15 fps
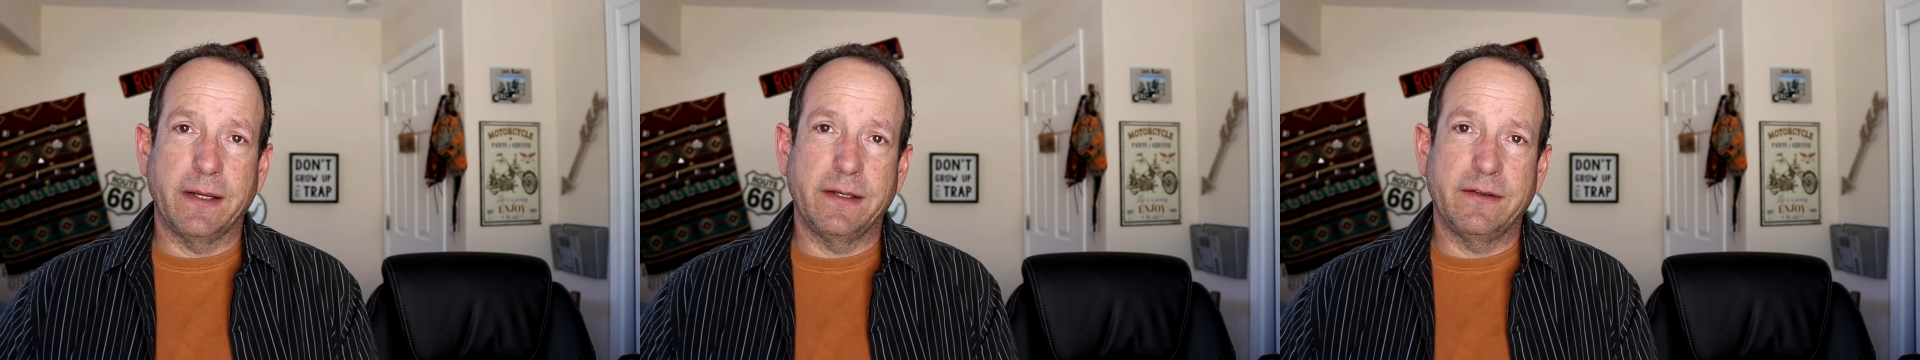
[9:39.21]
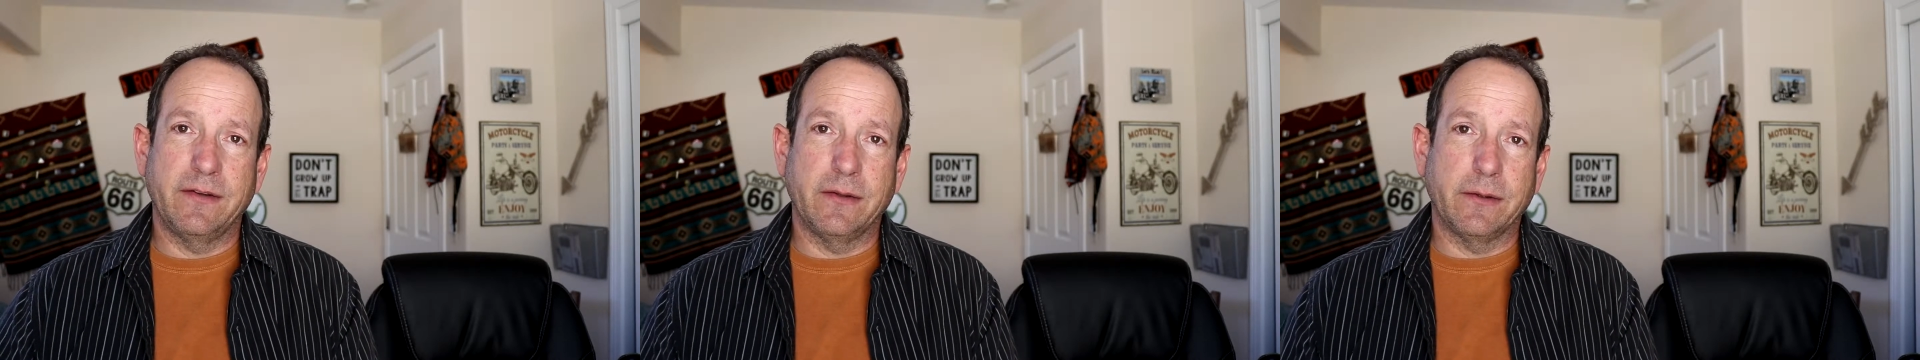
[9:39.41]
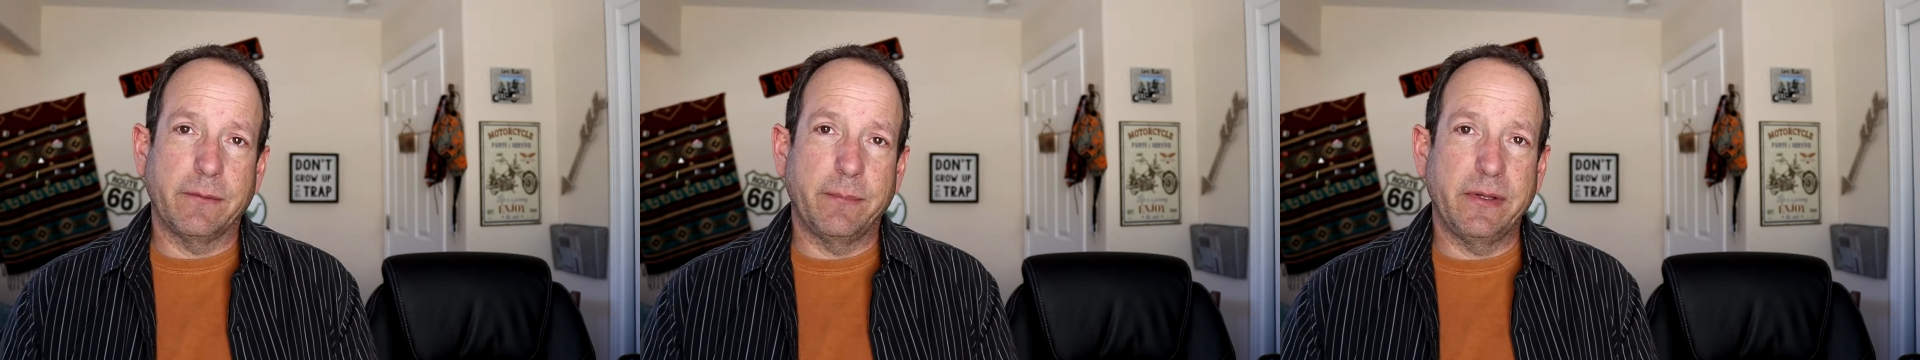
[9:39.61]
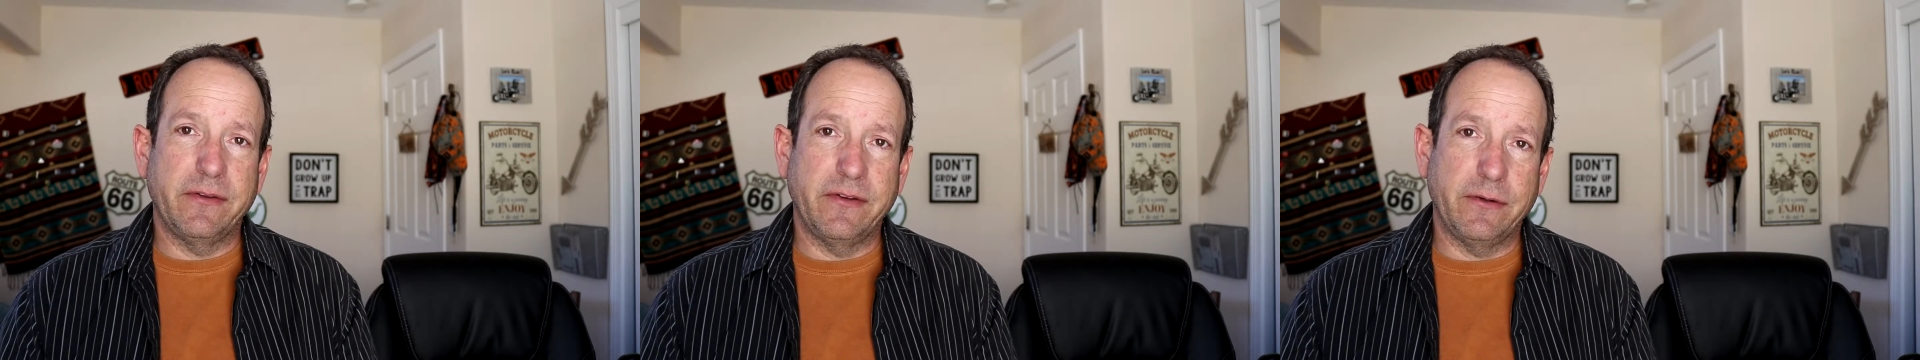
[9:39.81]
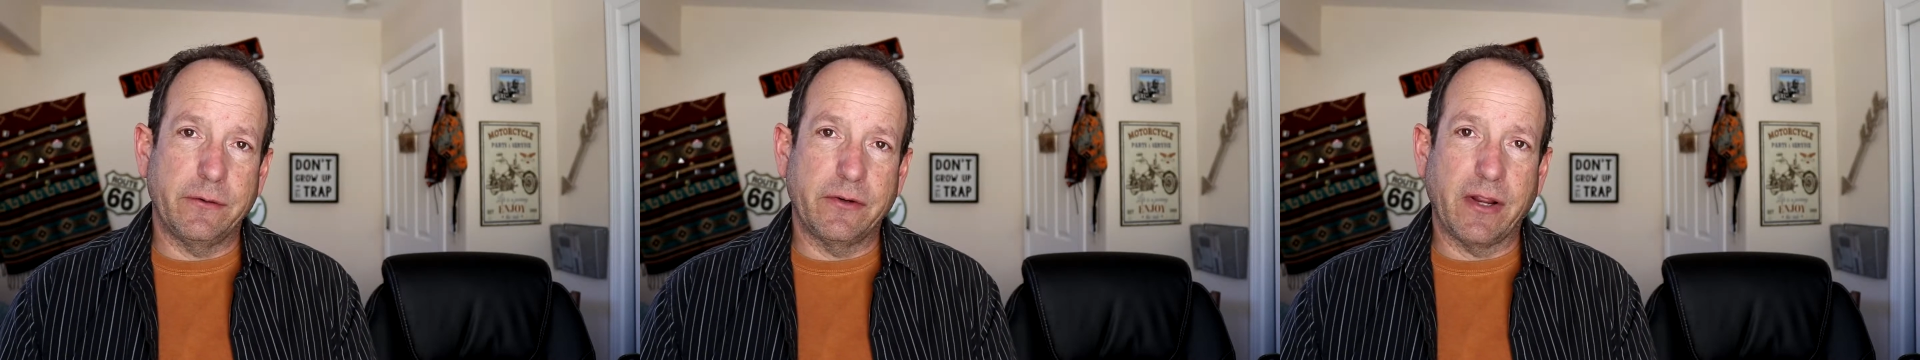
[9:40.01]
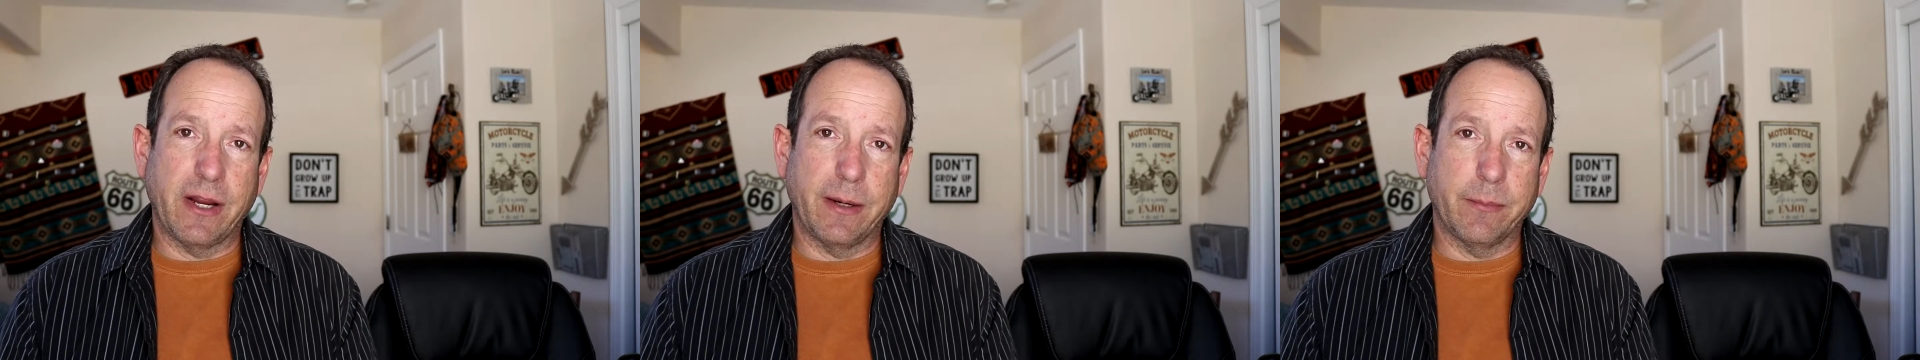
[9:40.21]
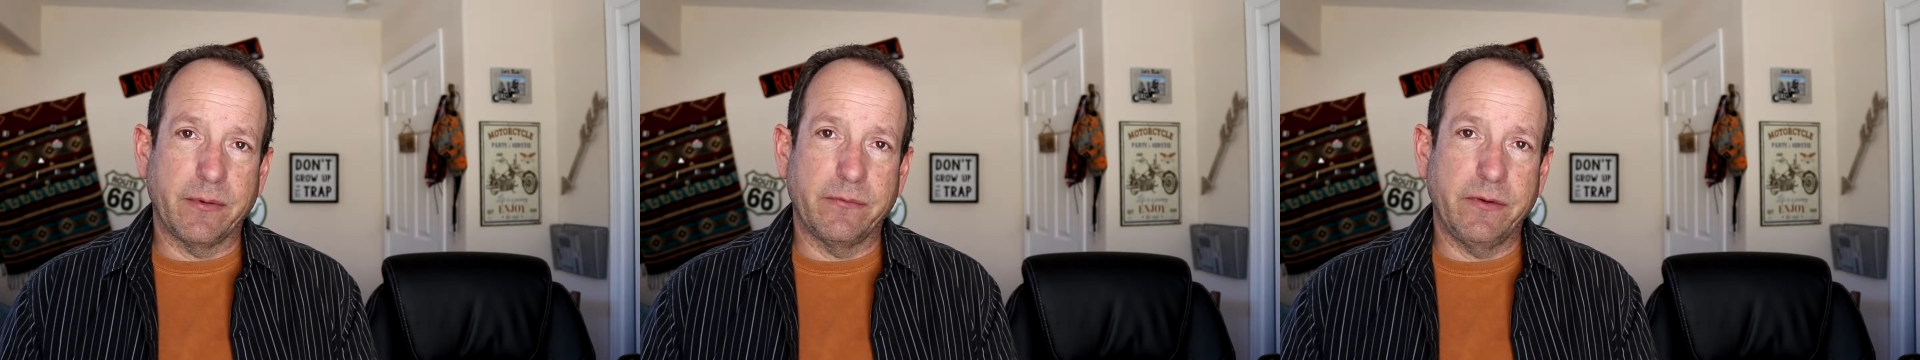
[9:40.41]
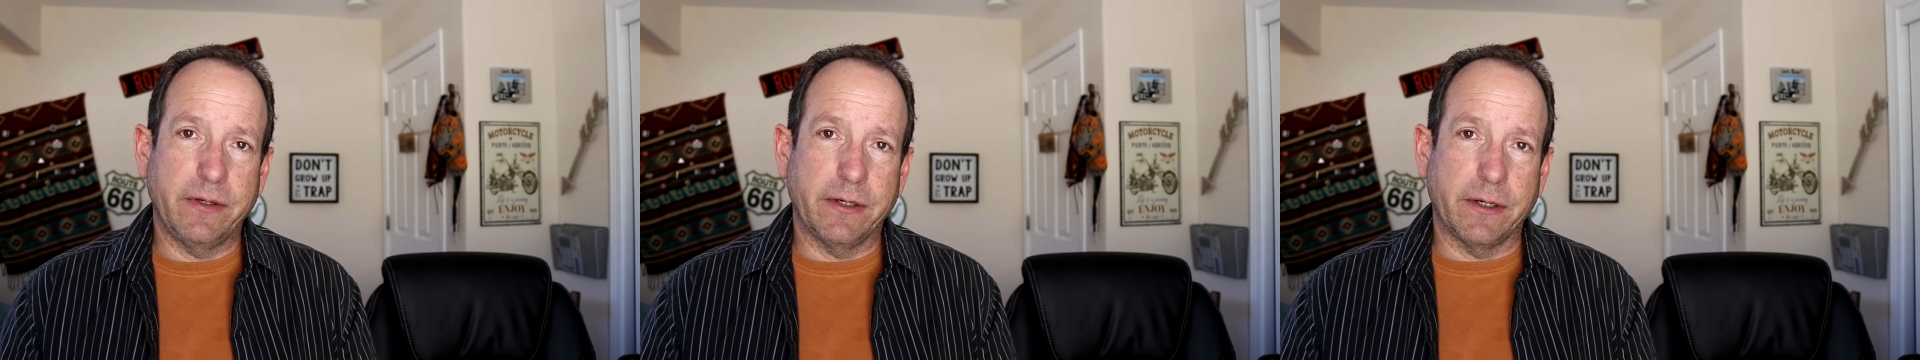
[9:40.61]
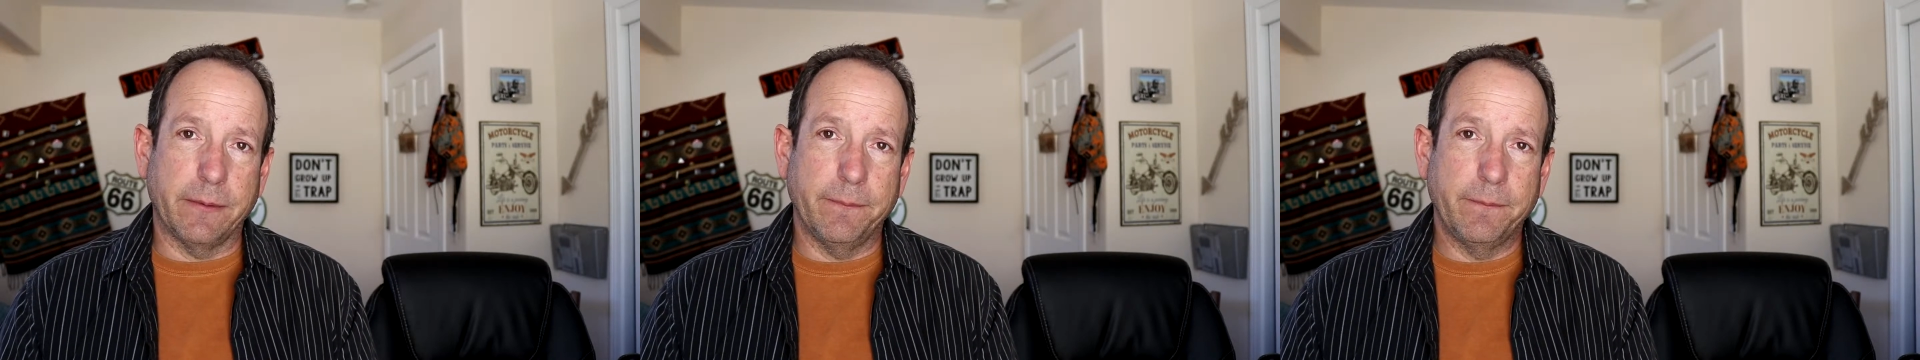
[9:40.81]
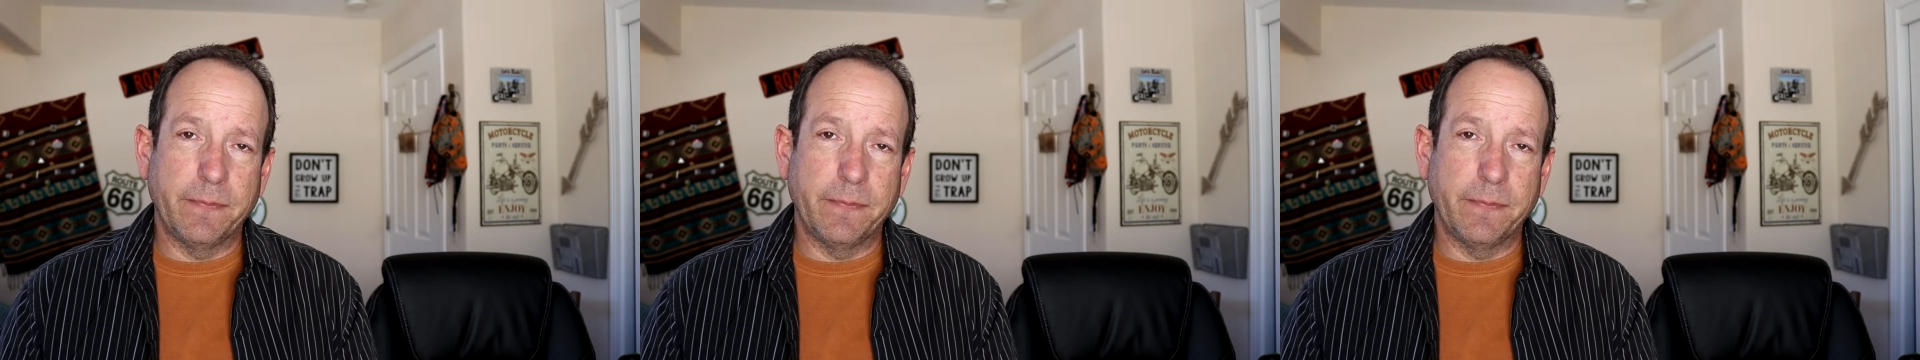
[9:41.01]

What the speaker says: until a busier time of year.